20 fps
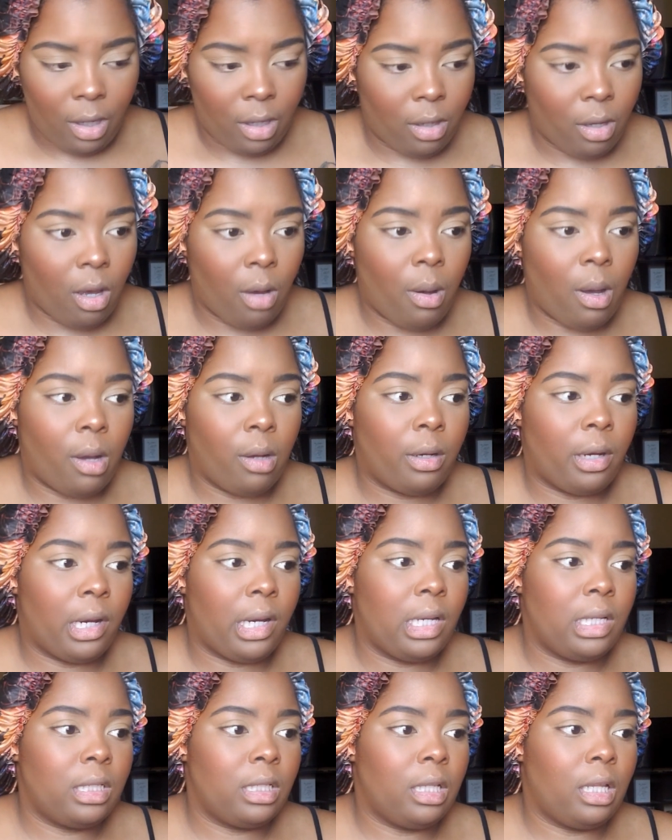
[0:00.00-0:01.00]
go all
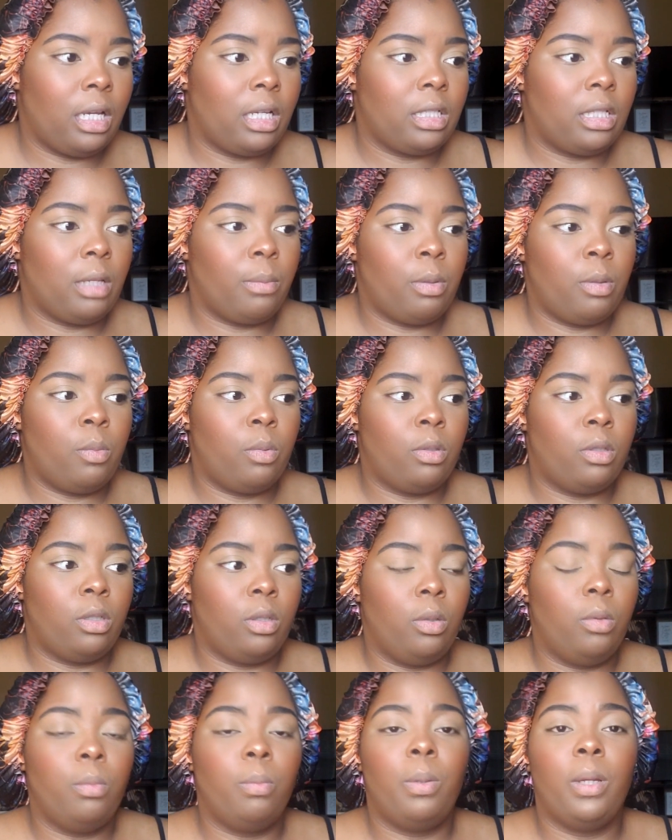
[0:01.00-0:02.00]
crazy like some people
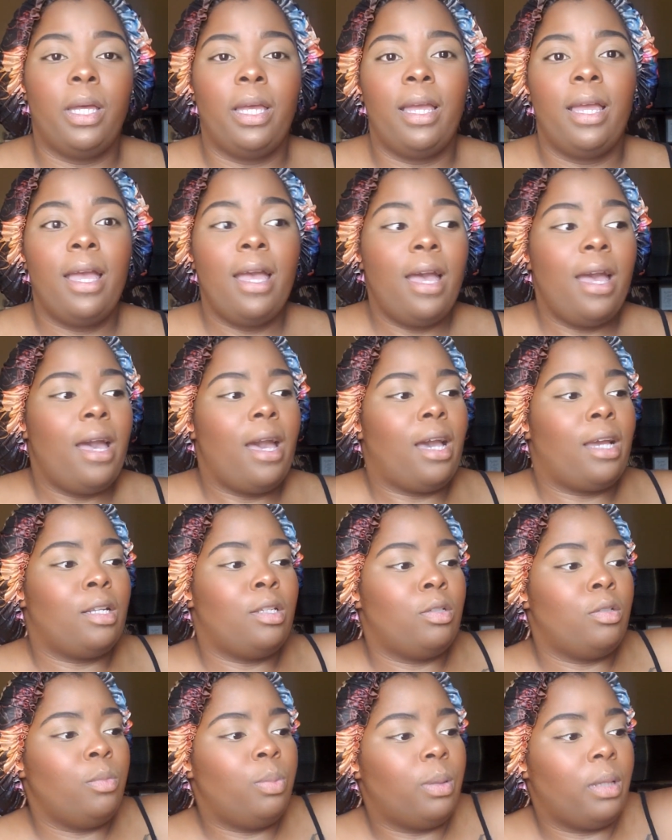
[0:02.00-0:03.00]
do, but I
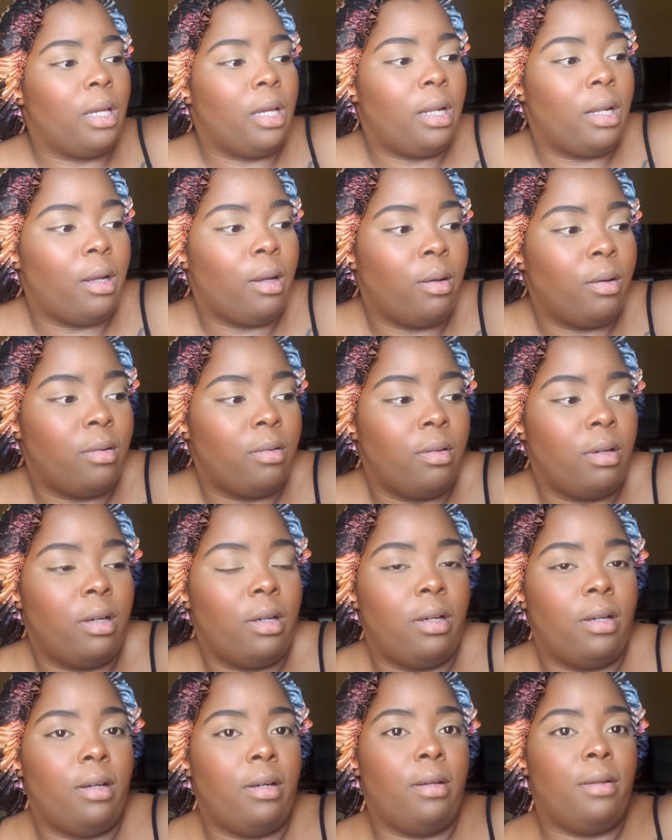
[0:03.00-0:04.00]
do plan on
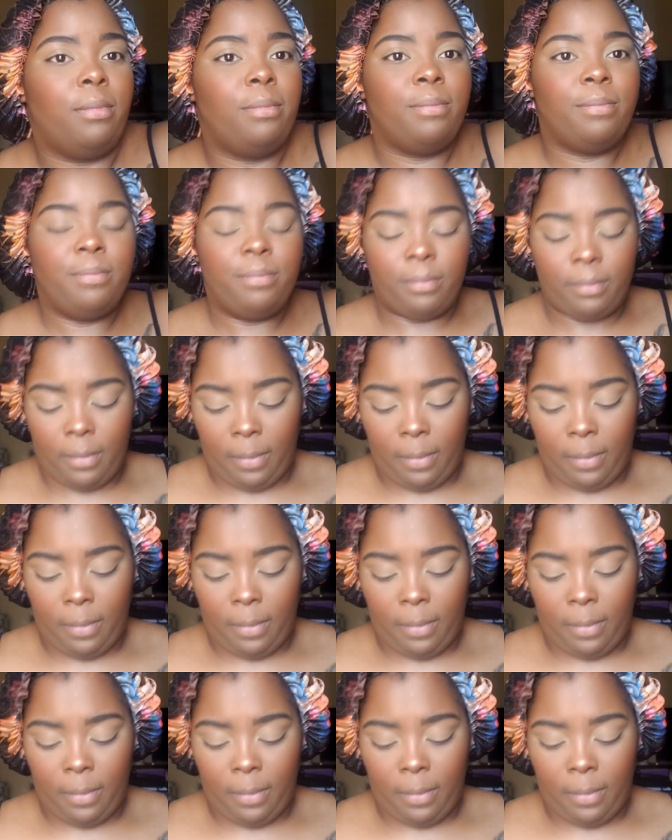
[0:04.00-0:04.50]
um,